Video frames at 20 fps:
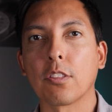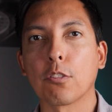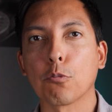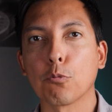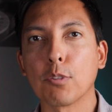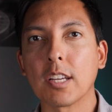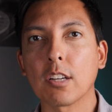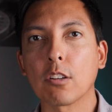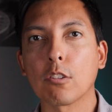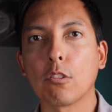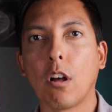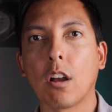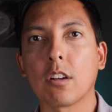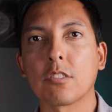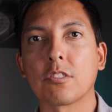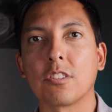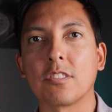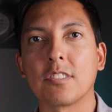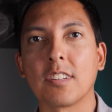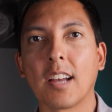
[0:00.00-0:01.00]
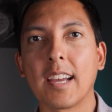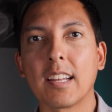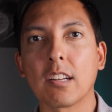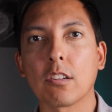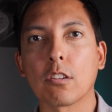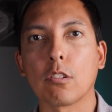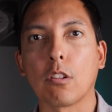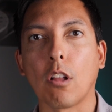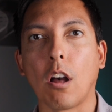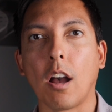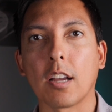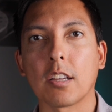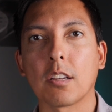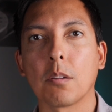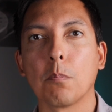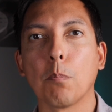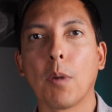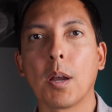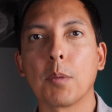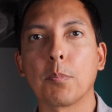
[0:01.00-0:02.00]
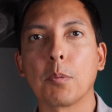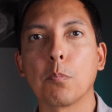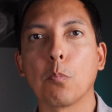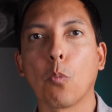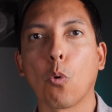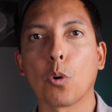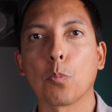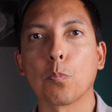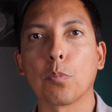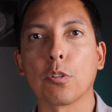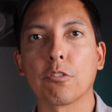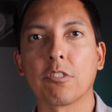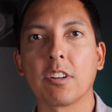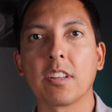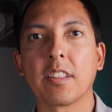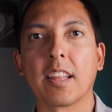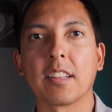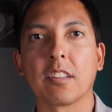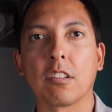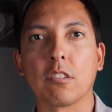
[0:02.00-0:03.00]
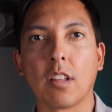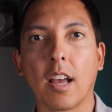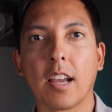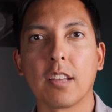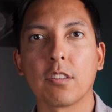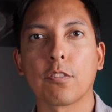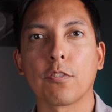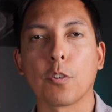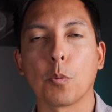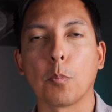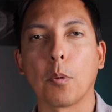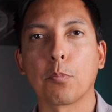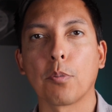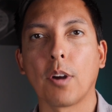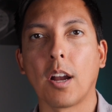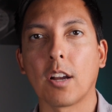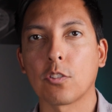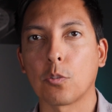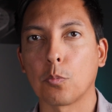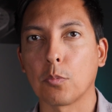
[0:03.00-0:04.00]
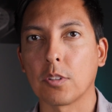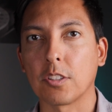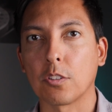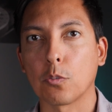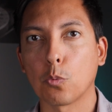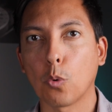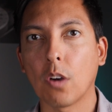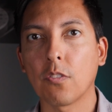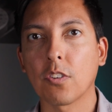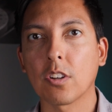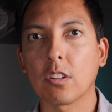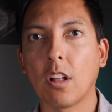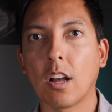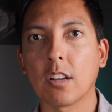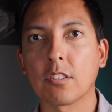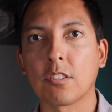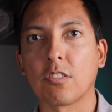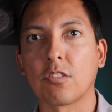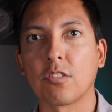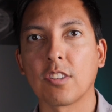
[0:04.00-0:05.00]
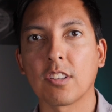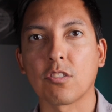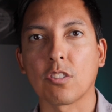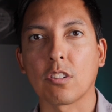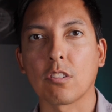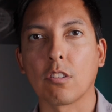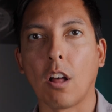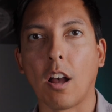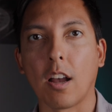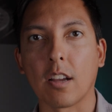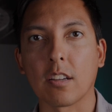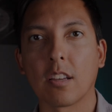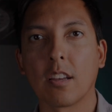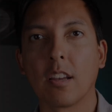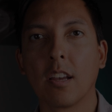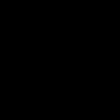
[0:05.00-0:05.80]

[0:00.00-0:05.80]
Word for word: 3 o'clock to 9 o'clock might be more blurry than the lines from approximately 12 o'clock to 6 o'clock.